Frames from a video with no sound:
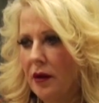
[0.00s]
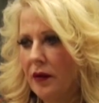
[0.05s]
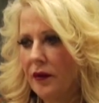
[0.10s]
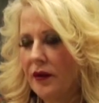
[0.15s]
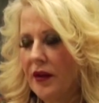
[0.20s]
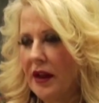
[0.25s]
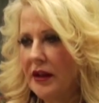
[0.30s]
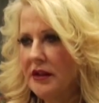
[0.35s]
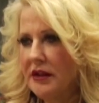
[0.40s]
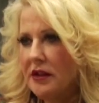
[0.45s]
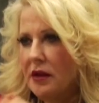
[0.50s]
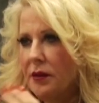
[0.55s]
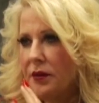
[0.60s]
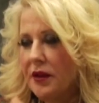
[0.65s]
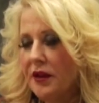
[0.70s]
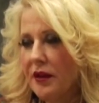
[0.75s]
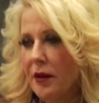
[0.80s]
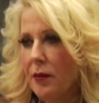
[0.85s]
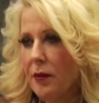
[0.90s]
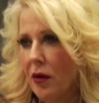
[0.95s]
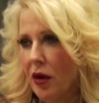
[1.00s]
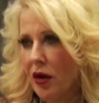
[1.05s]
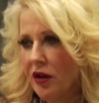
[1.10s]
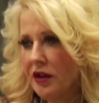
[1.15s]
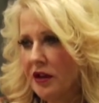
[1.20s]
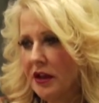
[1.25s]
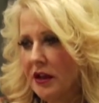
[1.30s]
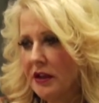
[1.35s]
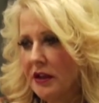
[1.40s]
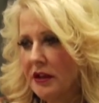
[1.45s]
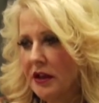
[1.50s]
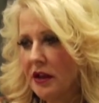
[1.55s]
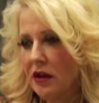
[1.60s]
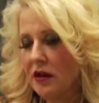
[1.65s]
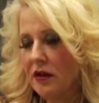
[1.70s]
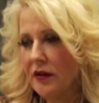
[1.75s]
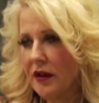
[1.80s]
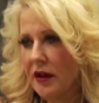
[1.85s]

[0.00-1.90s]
That's something that Mark takes care of.